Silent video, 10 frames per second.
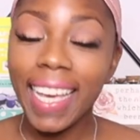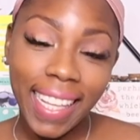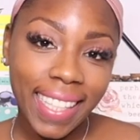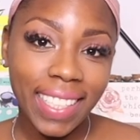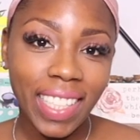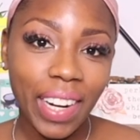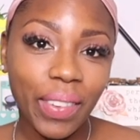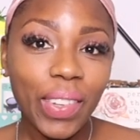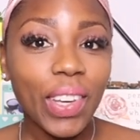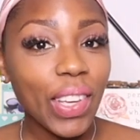In this
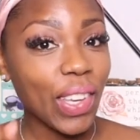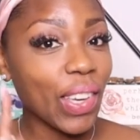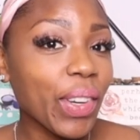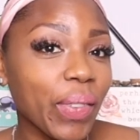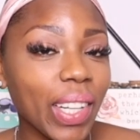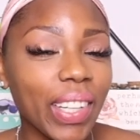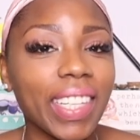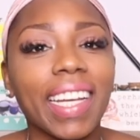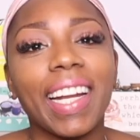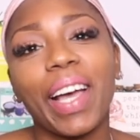channel, you'll be
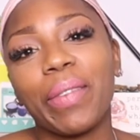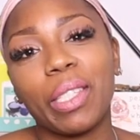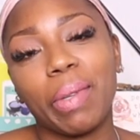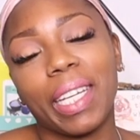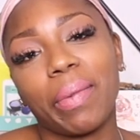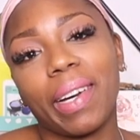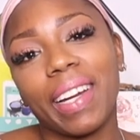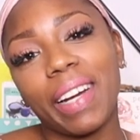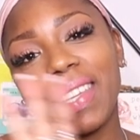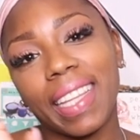learning and I'll be speaking about
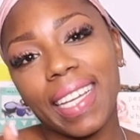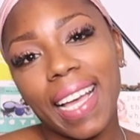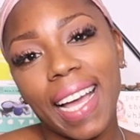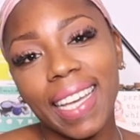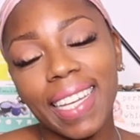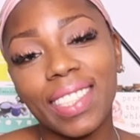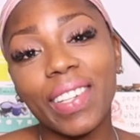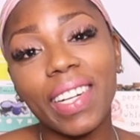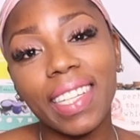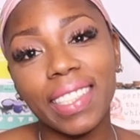everything high-end
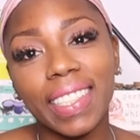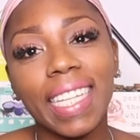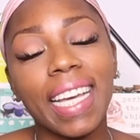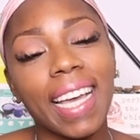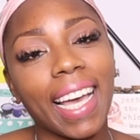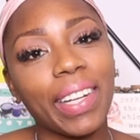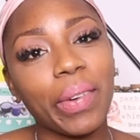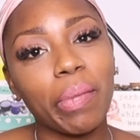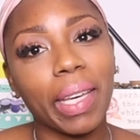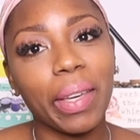or luxury
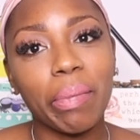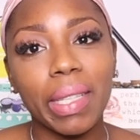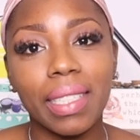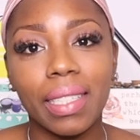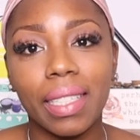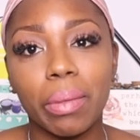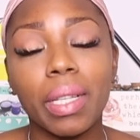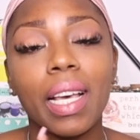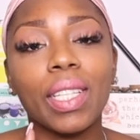candle making business tips.